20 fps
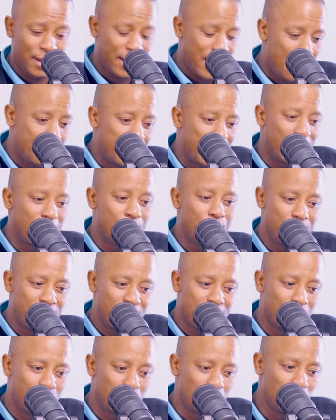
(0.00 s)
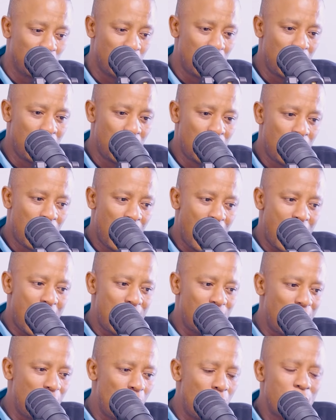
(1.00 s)
happening in BW.
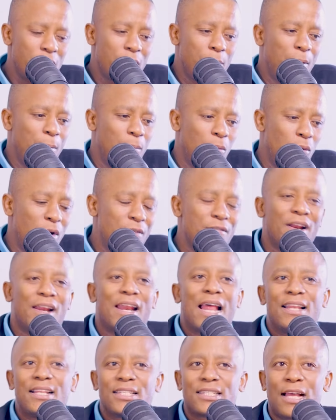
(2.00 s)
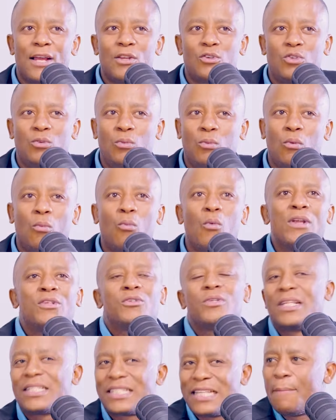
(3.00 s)
And a lot of the people who even run this country went
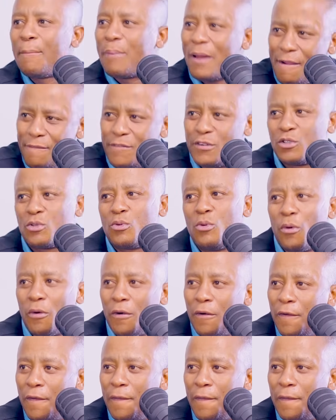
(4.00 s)
to the same private school.